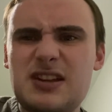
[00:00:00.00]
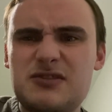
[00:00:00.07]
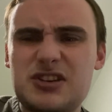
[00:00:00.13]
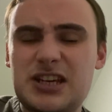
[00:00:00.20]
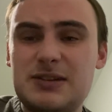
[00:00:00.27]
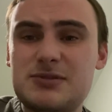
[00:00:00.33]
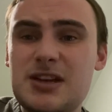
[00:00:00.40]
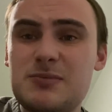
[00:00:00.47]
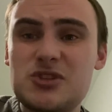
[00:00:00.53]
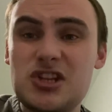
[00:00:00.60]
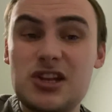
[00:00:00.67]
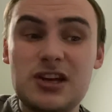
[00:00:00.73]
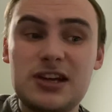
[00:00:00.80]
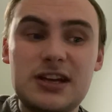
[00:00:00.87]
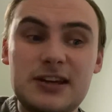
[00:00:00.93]
keep tabs
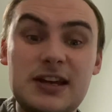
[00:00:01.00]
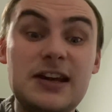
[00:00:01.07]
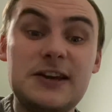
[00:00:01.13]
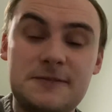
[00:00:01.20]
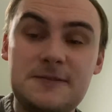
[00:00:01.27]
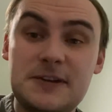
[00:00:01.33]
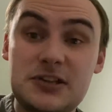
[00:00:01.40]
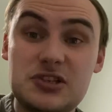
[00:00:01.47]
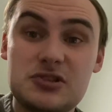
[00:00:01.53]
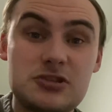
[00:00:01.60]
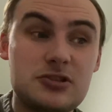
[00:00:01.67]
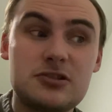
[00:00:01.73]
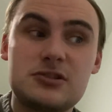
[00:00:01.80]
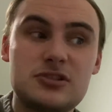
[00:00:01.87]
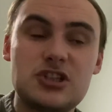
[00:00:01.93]
on that. If it
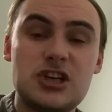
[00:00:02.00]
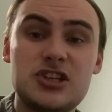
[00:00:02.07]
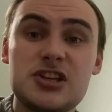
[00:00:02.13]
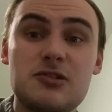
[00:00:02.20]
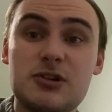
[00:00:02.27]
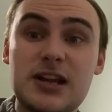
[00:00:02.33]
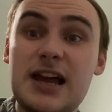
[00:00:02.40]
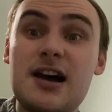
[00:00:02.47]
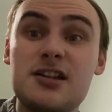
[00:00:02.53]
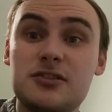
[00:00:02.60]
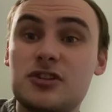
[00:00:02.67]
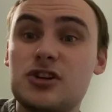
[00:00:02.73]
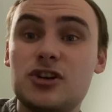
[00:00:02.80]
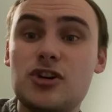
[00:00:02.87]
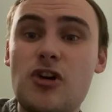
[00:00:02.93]
turns out we
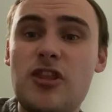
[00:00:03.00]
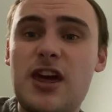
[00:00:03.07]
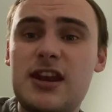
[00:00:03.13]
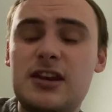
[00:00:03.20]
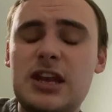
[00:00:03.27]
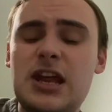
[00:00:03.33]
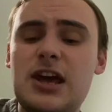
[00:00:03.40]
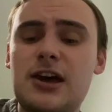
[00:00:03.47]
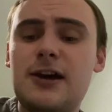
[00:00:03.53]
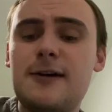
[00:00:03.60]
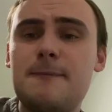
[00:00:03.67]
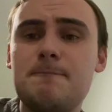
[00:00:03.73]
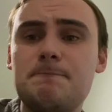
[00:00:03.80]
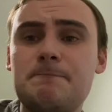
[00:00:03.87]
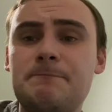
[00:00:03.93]
can't go,
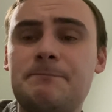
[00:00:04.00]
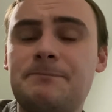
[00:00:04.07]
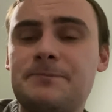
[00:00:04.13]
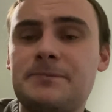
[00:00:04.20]
then